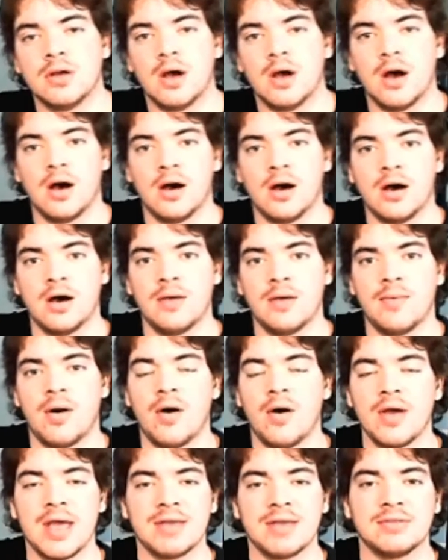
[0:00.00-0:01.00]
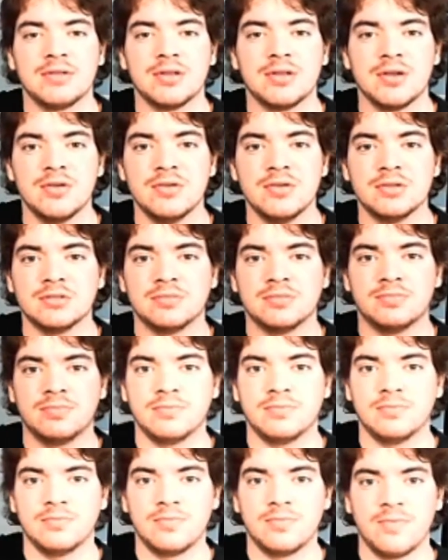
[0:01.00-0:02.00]
All you have to do is
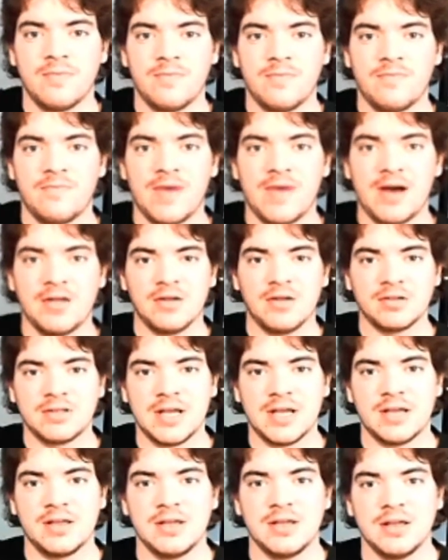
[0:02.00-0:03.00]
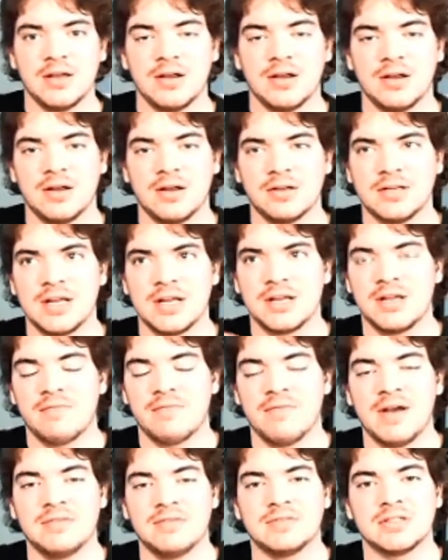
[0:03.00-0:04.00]
follow
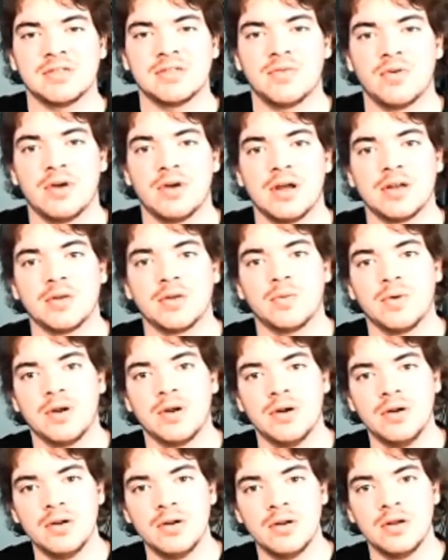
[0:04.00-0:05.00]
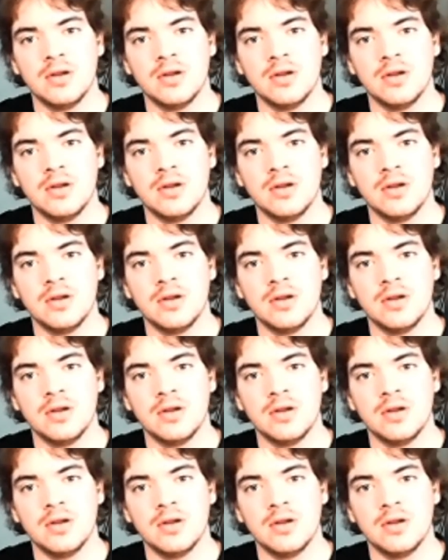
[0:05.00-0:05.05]
Techgeek564 on Twitter,